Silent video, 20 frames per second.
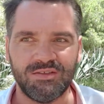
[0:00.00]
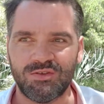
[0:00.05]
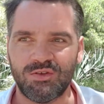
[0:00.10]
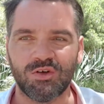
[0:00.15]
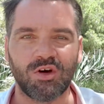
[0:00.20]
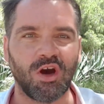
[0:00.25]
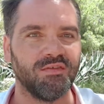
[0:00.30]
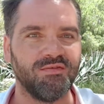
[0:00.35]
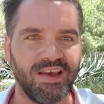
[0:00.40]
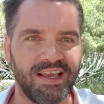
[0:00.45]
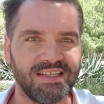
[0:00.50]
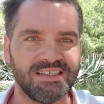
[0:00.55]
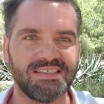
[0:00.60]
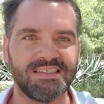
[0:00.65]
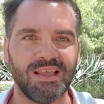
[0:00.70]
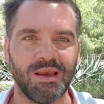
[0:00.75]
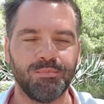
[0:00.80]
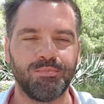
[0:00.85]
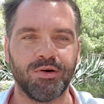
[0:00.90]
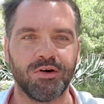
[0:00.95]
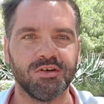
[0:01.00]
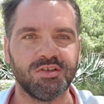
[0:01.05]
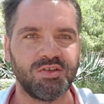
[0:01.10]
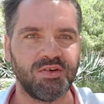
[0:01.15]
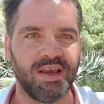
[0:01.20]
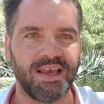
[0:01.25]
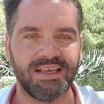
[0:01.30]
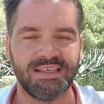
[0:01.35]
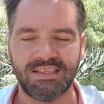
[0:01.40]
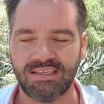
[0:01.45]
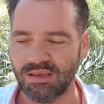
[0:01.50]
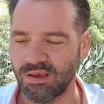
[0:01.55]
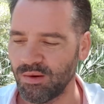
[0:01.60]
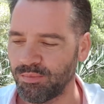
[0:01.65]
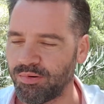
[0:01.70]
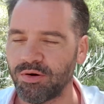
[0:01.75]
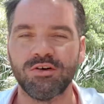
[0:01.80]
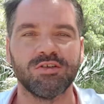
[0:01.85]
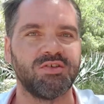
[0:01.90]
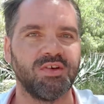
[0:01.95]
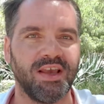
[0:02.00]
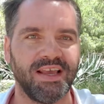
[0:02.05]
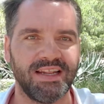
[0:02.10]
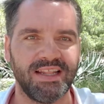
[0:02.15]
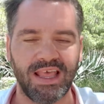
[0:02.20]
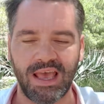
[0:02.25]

convince them, persuade